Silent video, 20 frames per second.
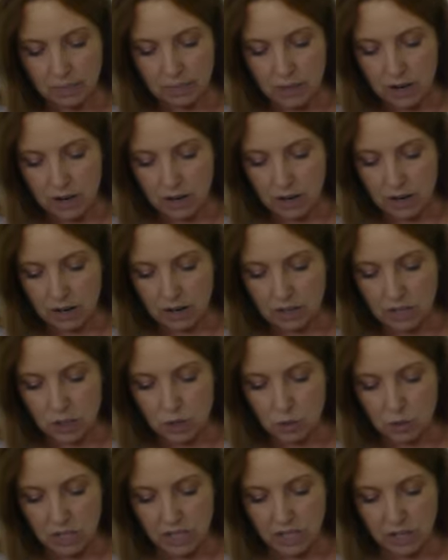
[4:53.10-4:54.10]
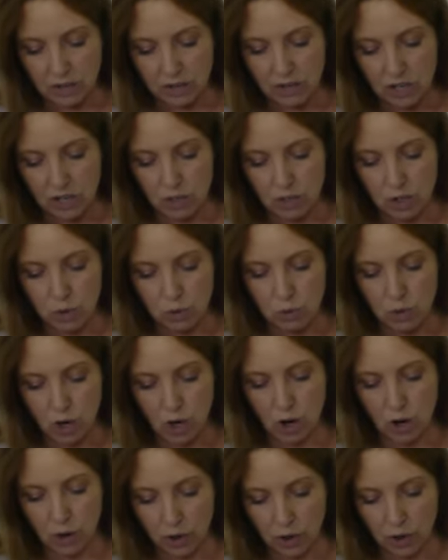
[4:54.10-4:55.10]
to give unto
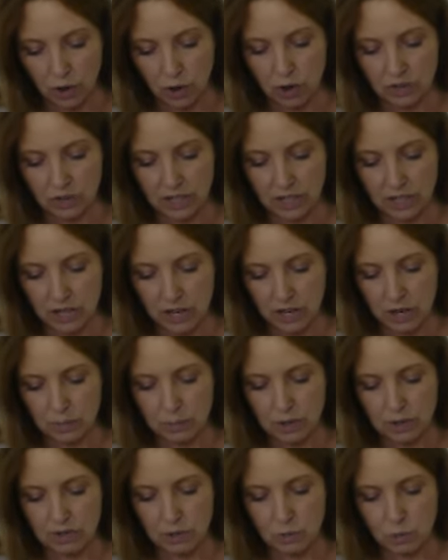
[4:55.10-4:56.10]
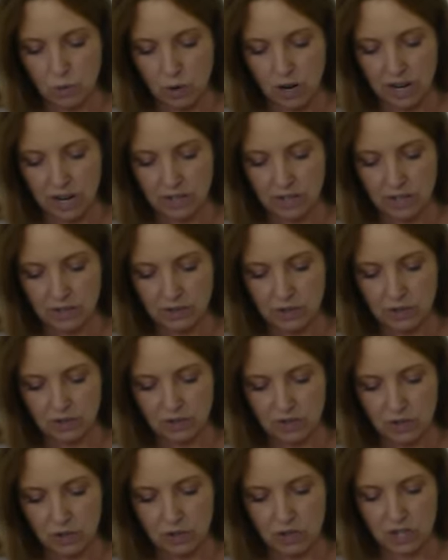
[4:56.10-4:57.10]
her the cup of the wine of the
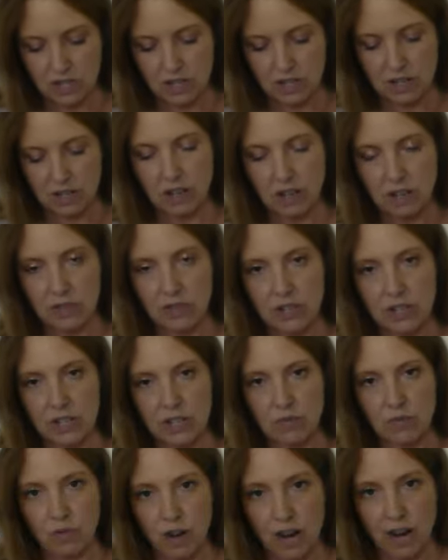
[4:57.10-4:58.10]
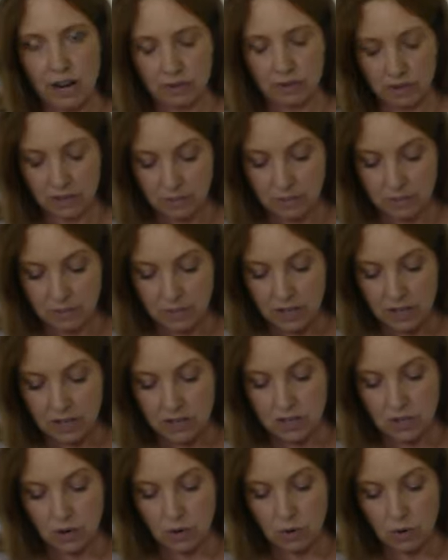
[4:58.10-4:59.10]
fierceness of his wrath.
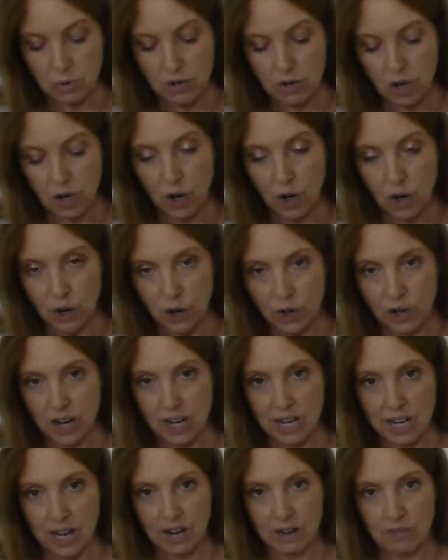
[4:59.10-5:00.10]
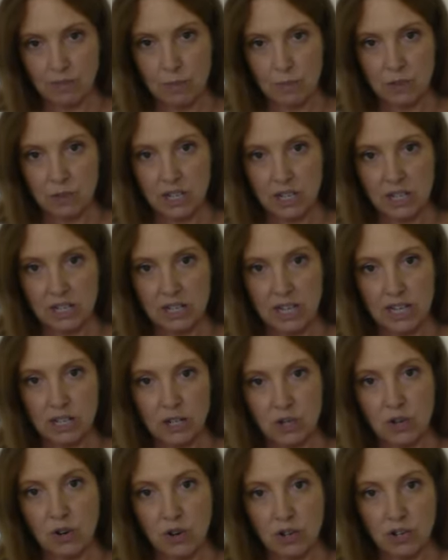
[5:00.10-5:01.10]
So her, again, represents a
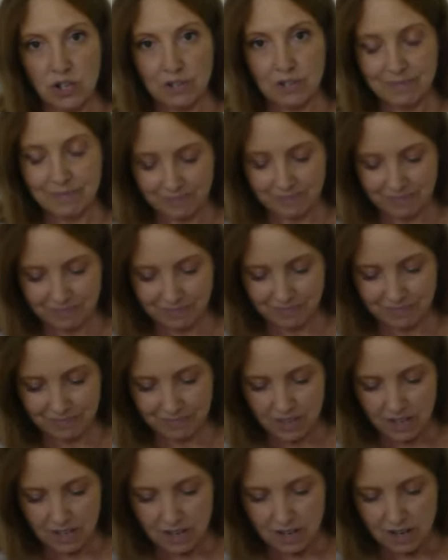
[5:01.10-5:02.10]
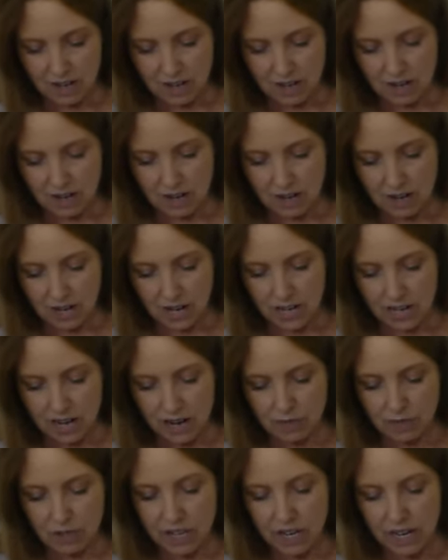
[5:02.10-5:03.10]
church. Mm-hmm. And every